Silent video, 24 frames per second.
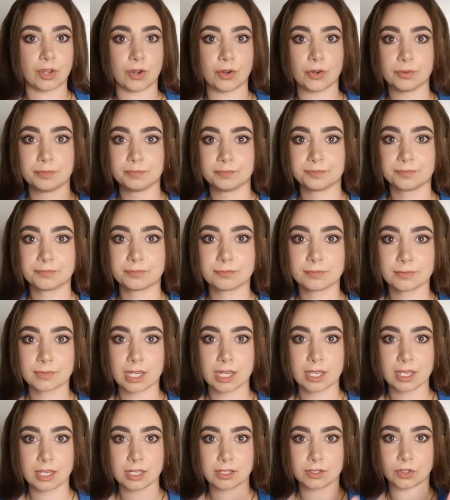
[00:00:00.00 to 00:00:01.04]
so
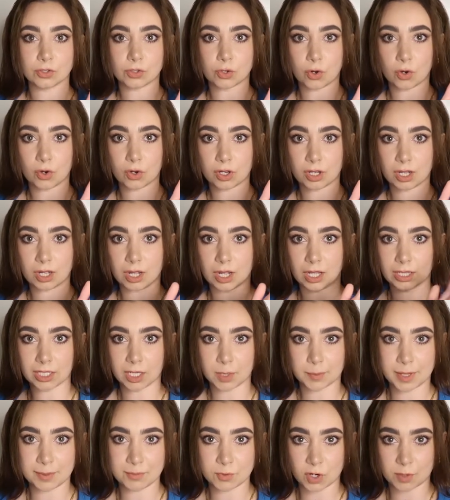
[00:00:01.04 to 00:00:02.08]
to talk a
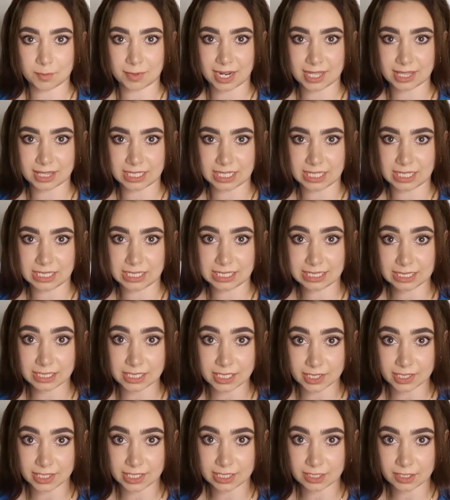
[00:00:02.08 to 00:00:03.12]
little bit more about the
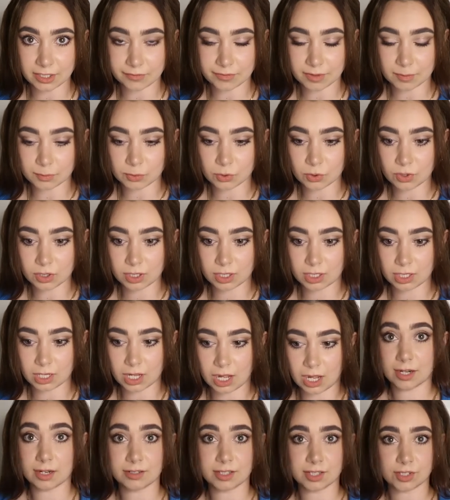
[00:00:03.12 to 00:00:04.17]
interior of the book.
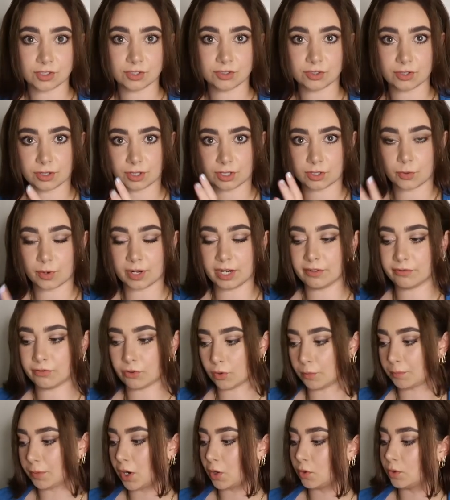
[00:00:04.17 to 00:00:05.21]
In addition to the
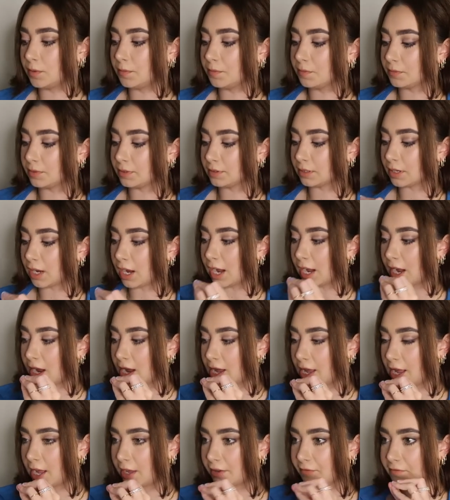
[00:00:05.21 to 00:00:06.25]
24 poems,
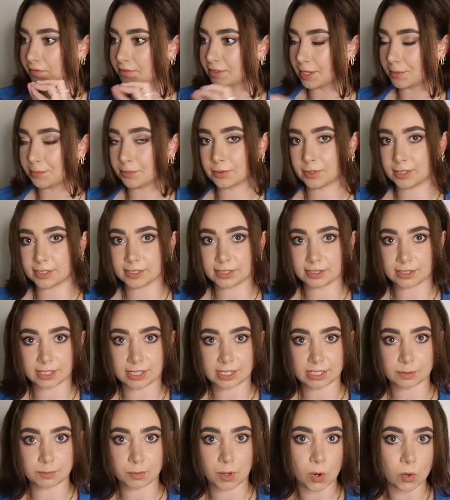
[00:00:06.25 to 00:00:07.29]
I have separated
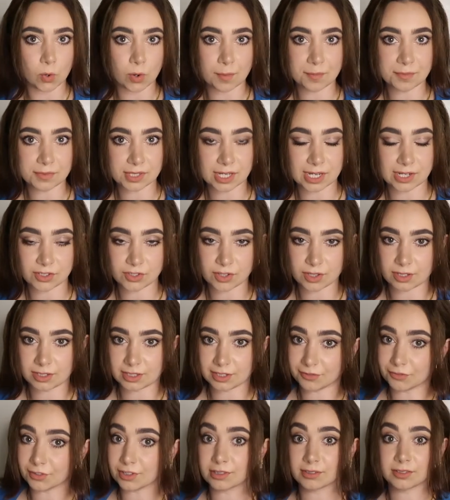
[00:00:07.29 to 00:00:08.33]
these poems into the
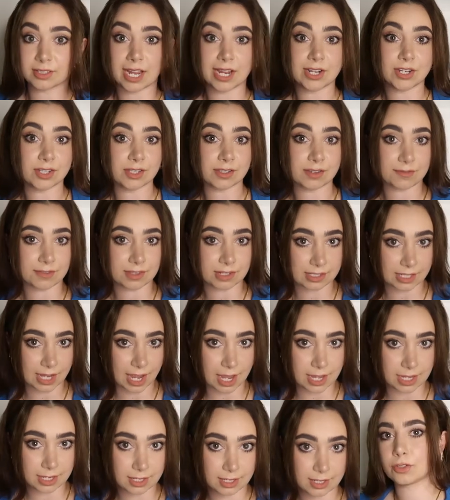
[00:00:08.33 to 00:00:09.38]
different stages of the
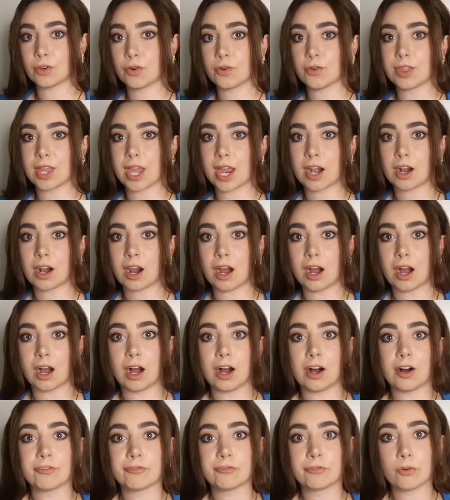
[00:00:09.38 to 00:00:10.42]
day. So there
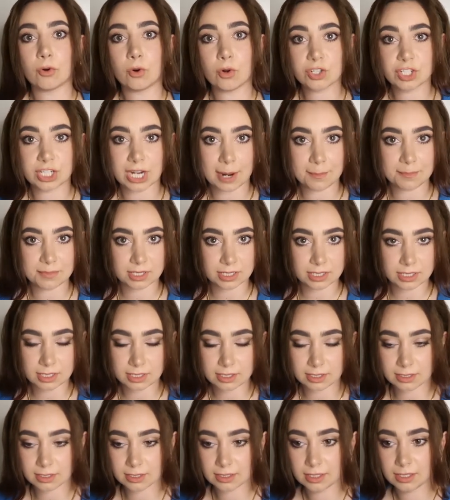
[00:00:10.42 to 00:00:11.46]
are four
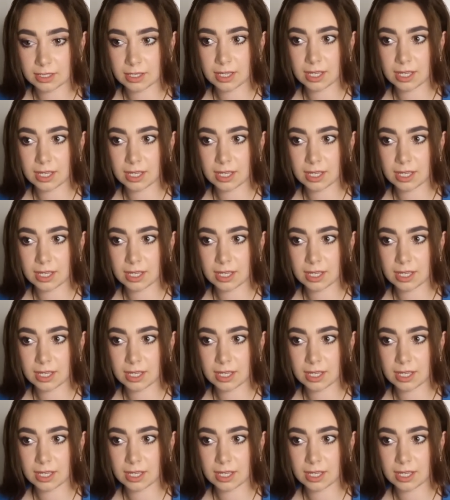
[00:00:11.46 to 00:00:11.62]
chapters,